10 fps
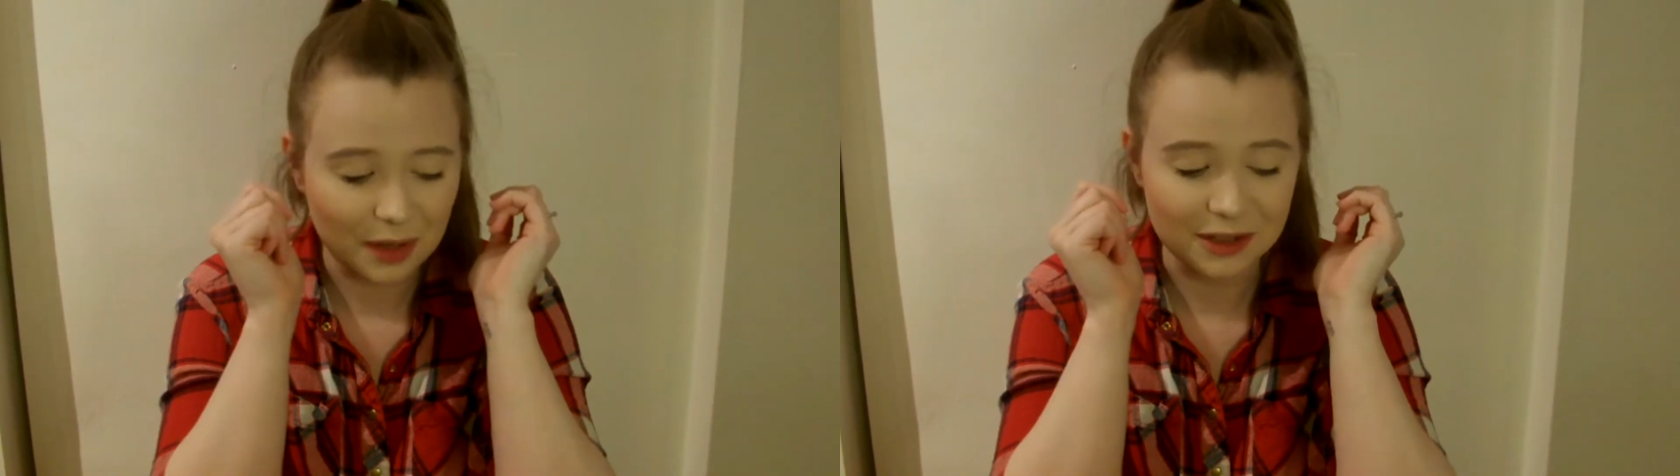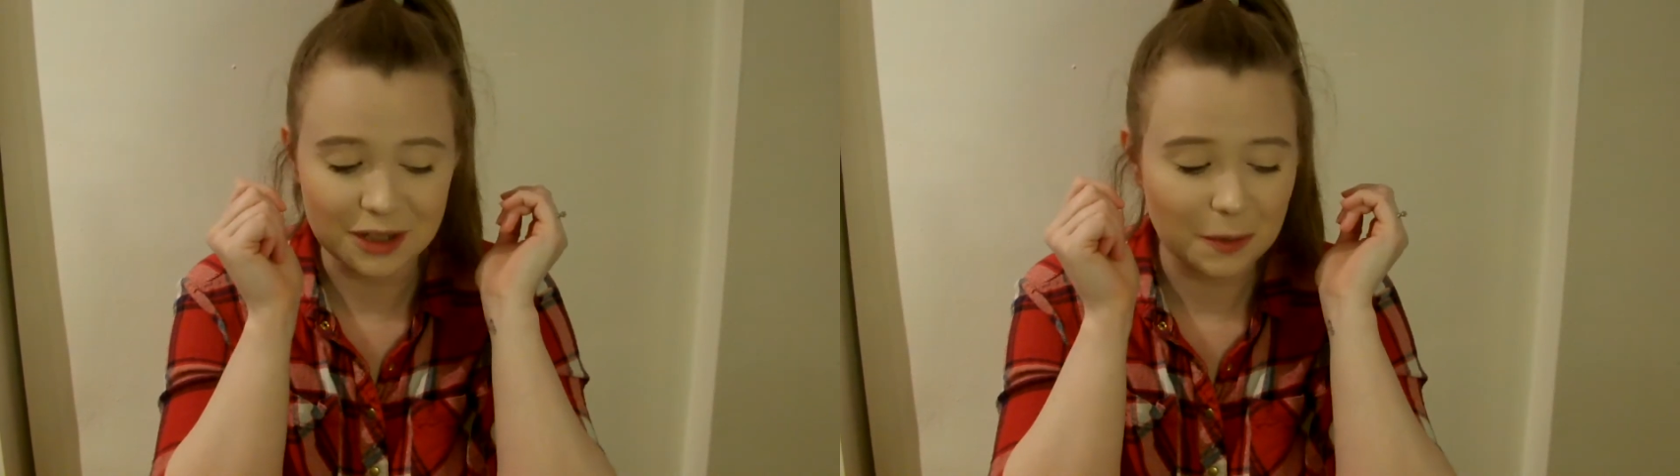
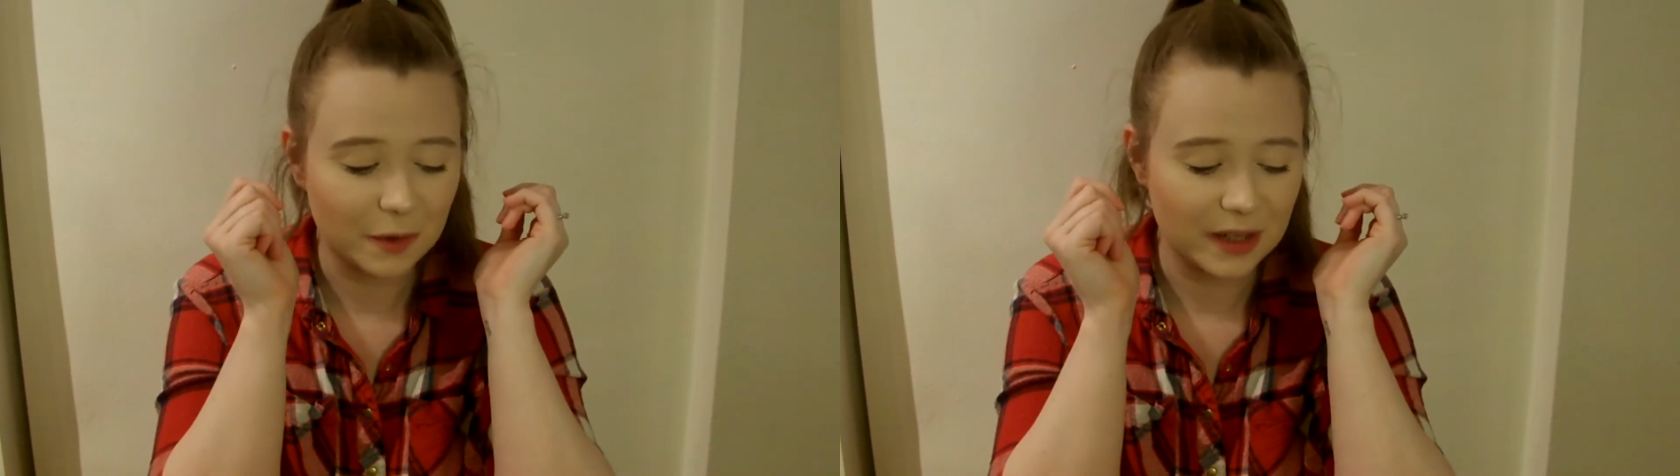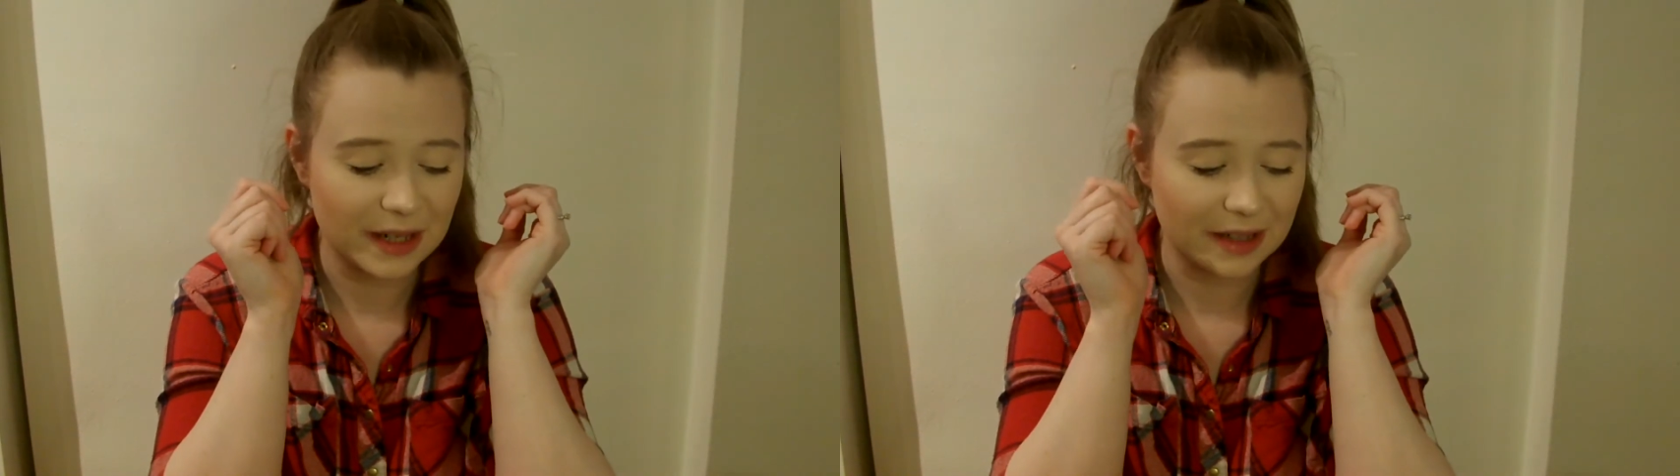I don't know
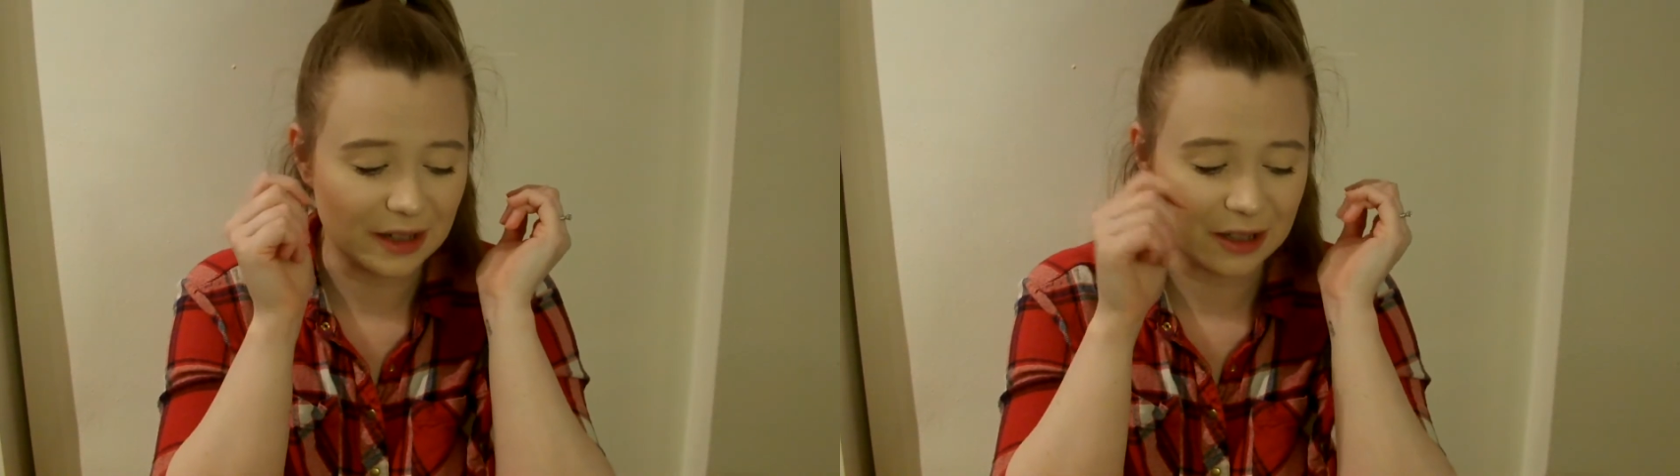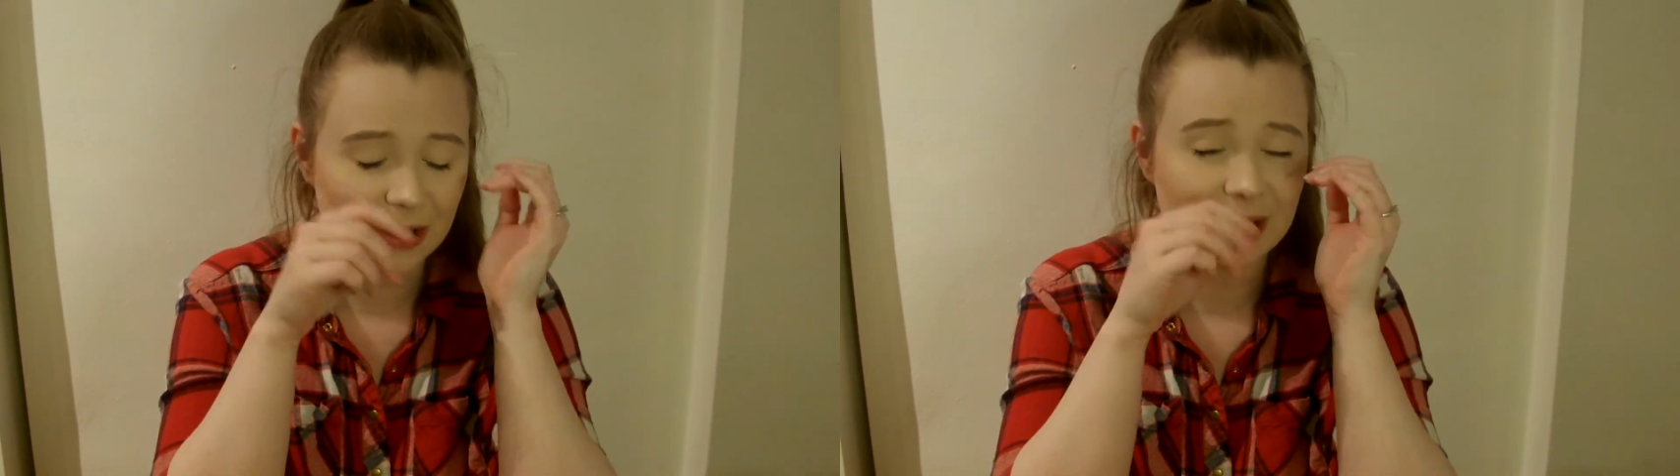what it is.
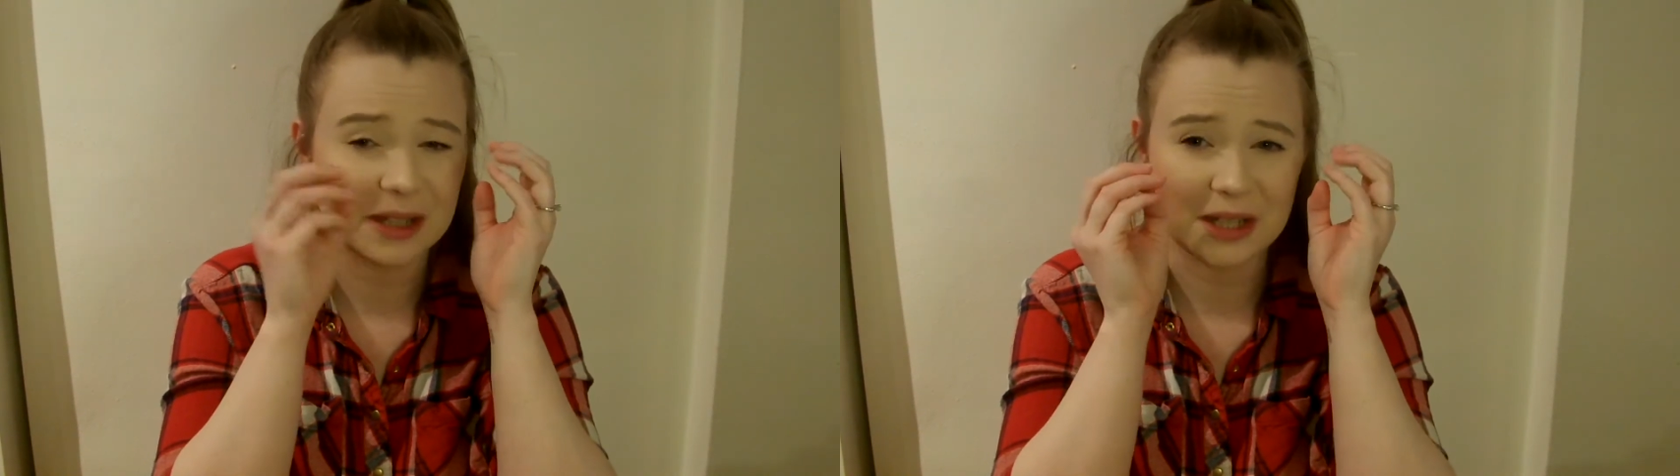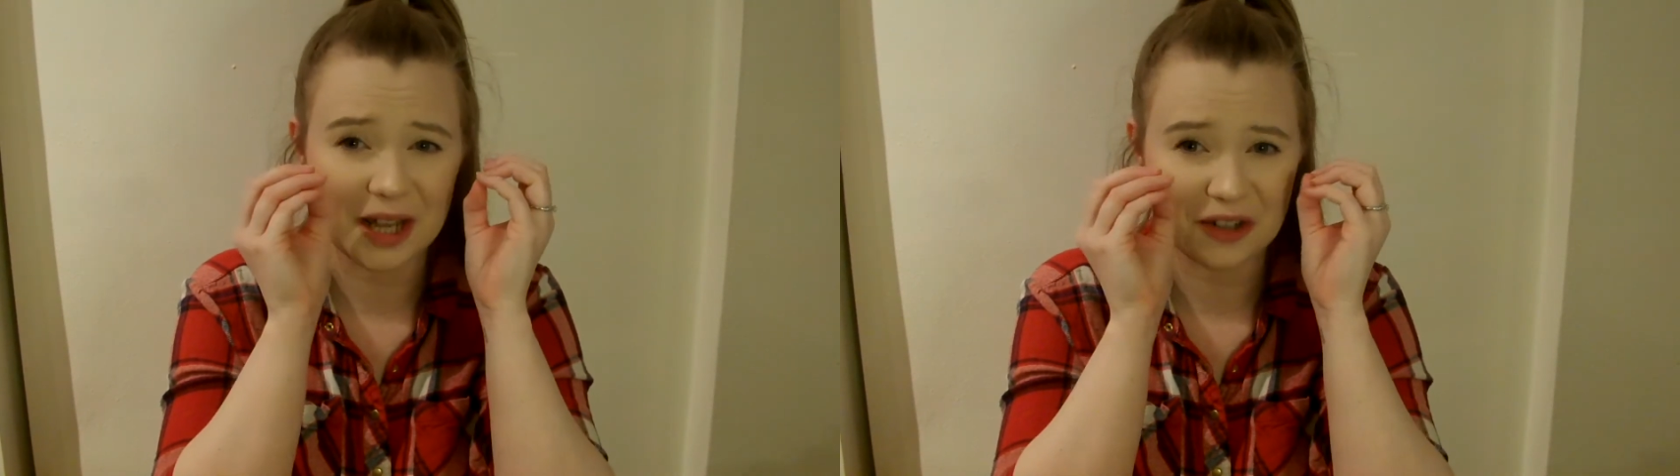I don't like the
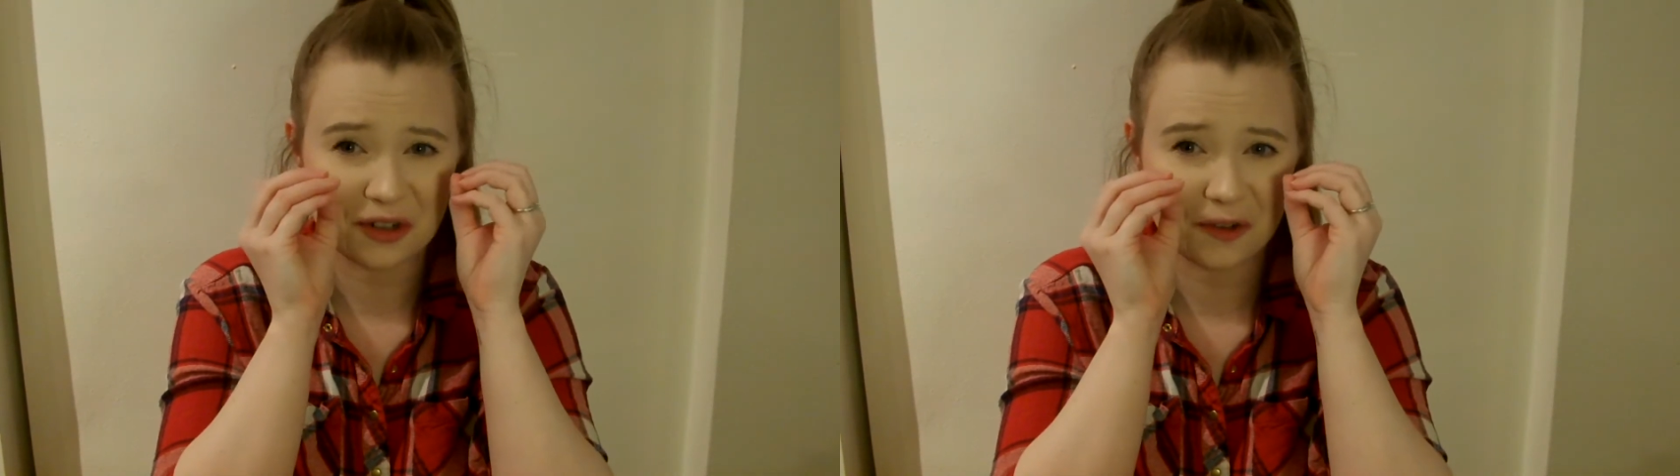texture